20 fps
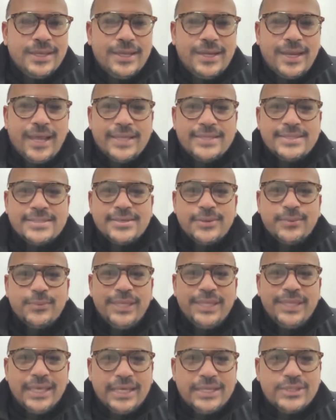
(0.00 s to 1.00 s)
Right? So
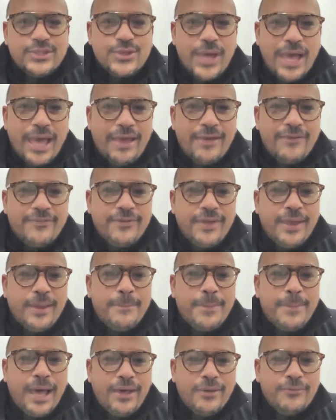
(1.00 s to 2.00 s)
we're here to have a
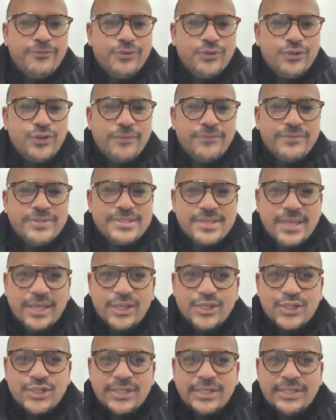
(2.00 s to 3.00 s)
powerful
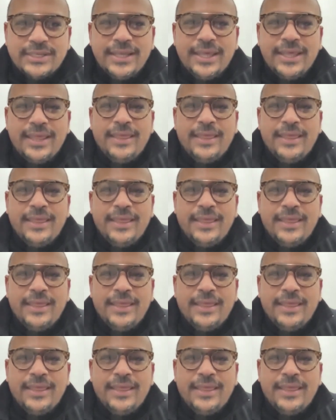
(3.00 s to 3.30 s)
conversation.